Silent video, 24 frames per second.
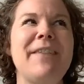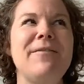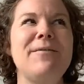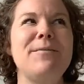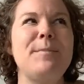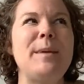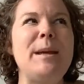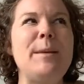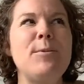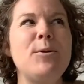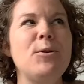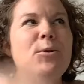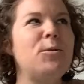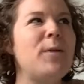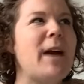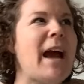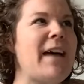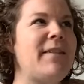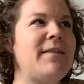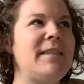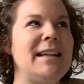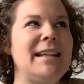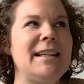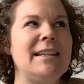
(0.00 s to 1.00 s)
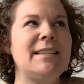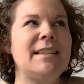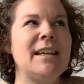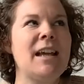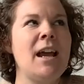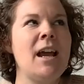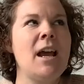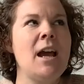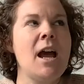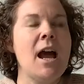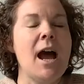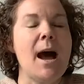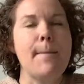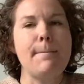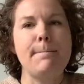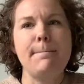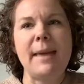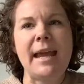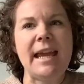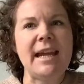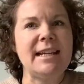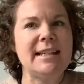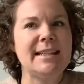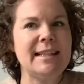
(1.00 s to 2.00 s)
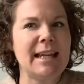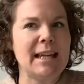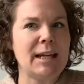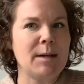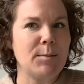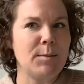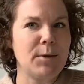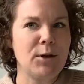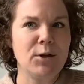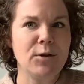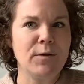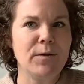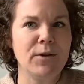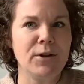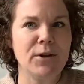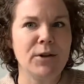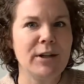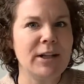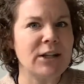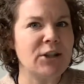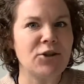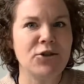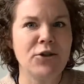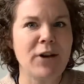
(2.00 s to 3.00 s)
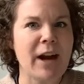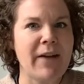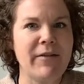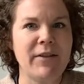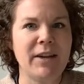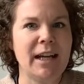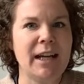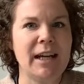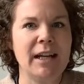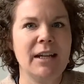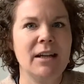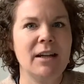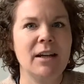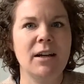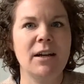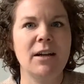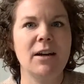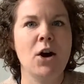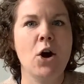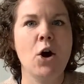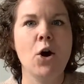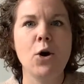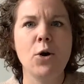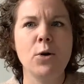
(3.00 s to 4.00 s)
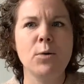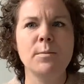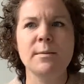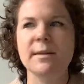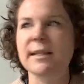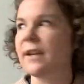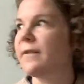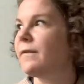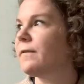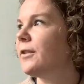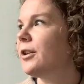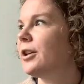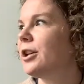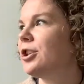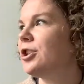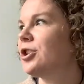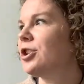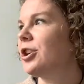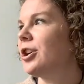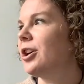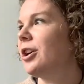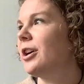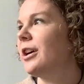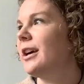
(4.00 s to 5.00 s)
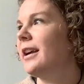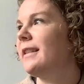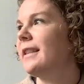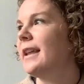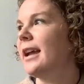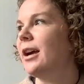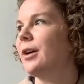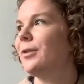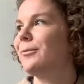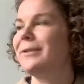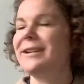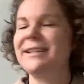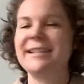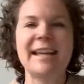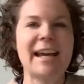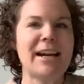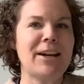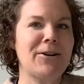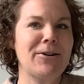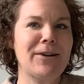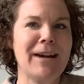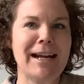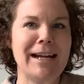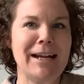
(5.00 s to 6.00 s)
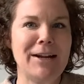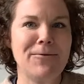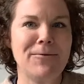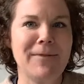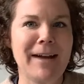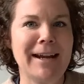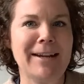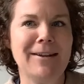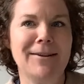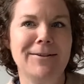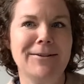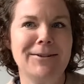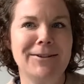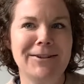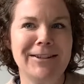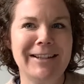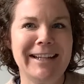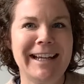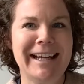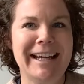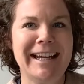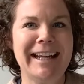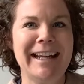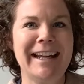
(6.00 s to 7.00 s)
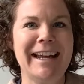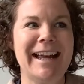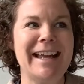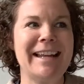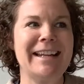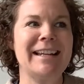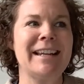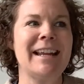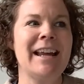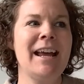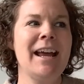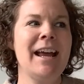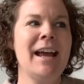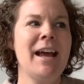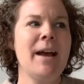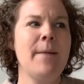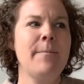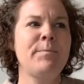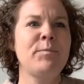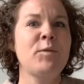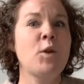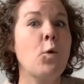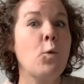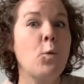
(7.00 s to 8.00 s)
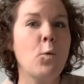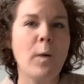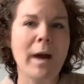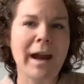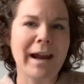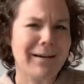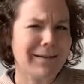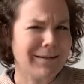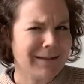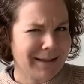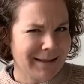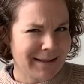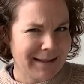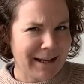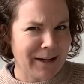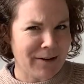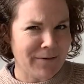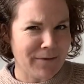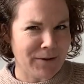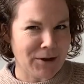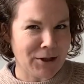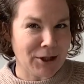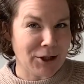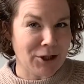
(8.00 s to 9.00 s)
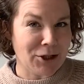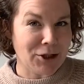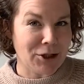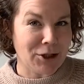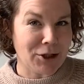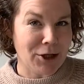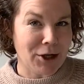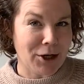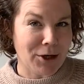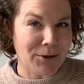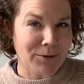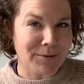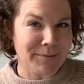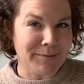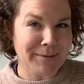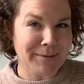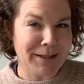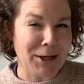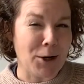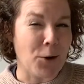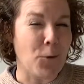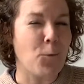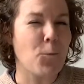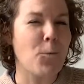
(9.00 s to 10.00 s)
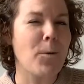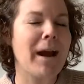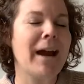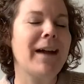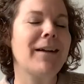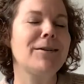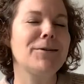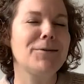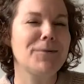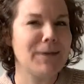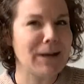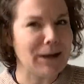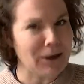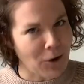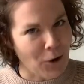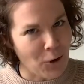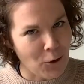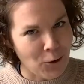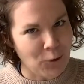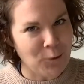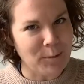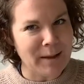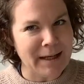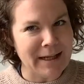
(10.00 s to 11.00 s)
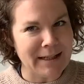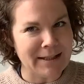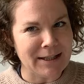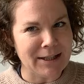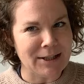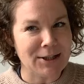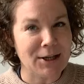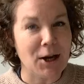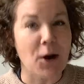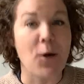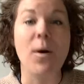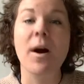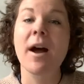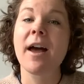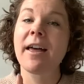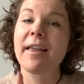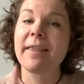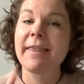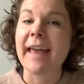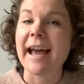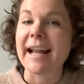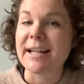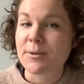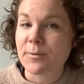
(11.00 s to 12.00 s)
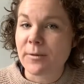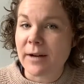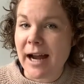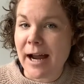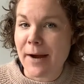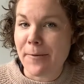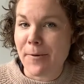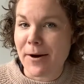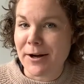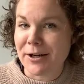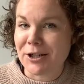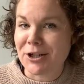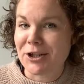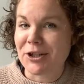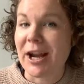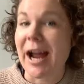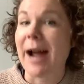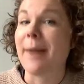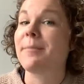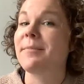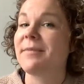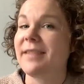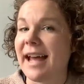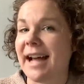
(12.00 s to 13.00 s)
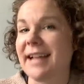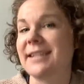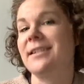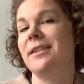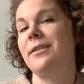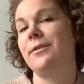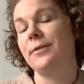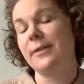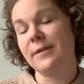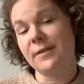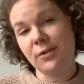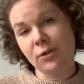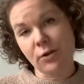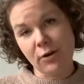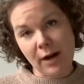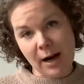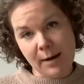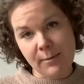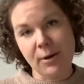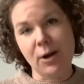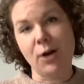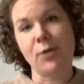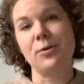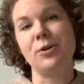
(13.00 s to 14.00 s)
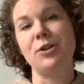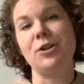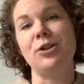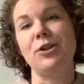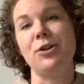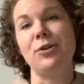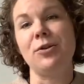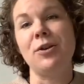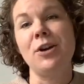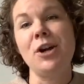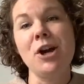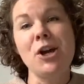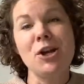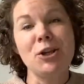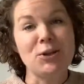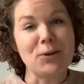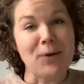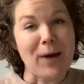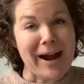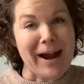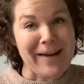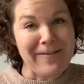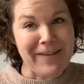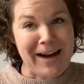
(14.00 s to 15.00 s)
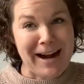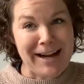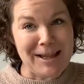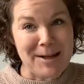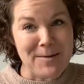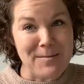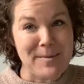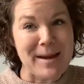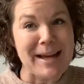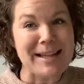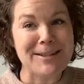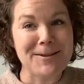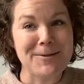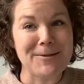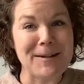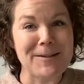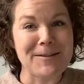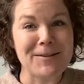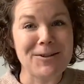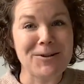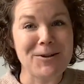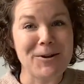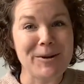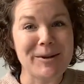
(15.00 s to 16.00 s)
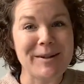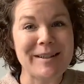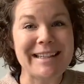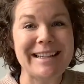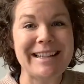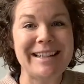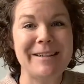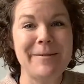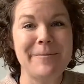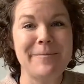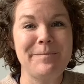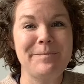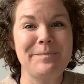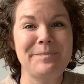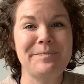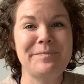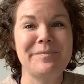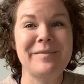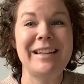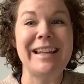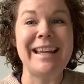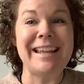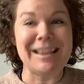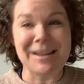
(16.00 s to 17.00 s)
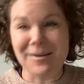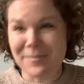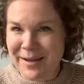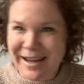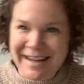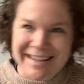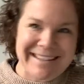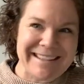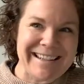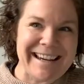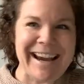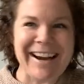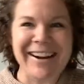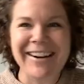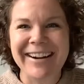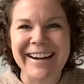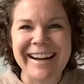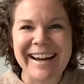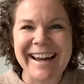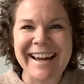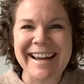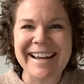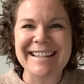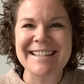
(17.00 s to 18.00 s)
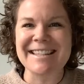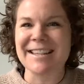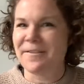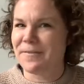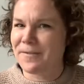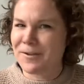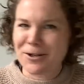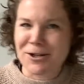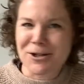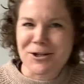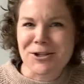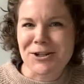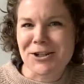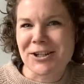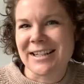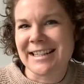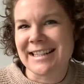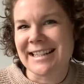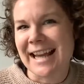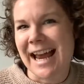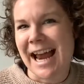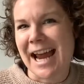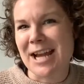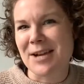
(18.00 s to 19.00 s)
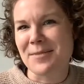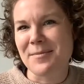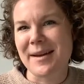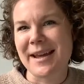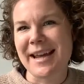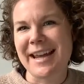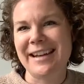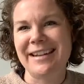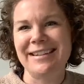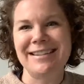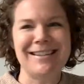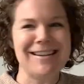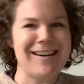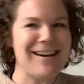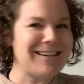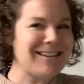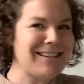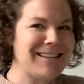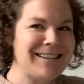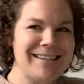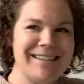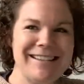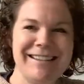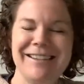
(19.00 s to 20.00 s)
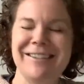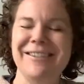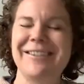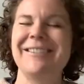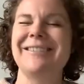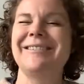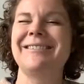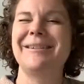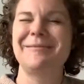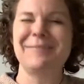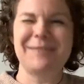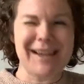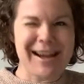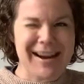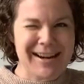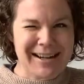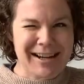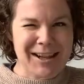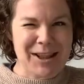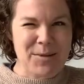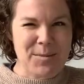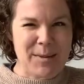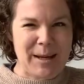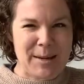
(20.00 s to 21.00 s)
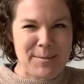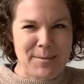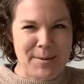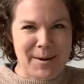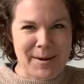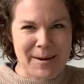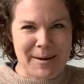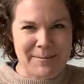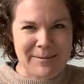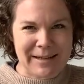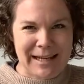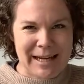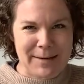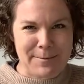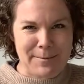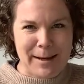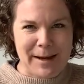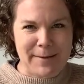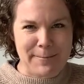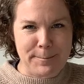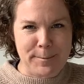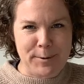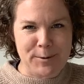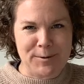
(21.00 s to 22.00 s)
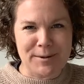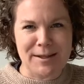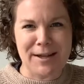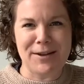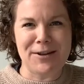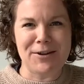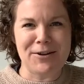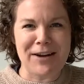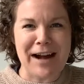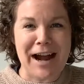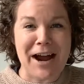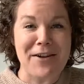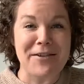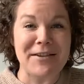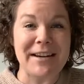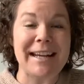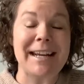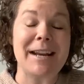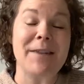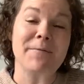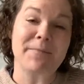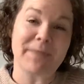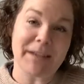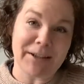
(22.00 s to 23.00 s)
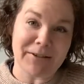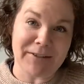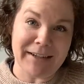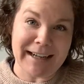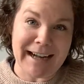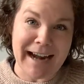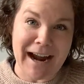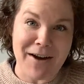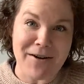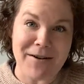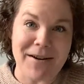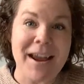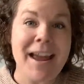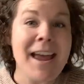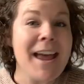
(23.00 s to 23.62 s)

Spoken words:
people who have these amazing, beautiful, extravagant homes and furniture, and they're redecorating regularly, and where does their furniture go? Where do their old pieces go? That's where I want to shop. That's a thrift store I'm going to. So I find the best thrift stores in the best areas, the furniture consignment, I'm talking to the people, I'm getting my boots on the ground, and I'm figuring out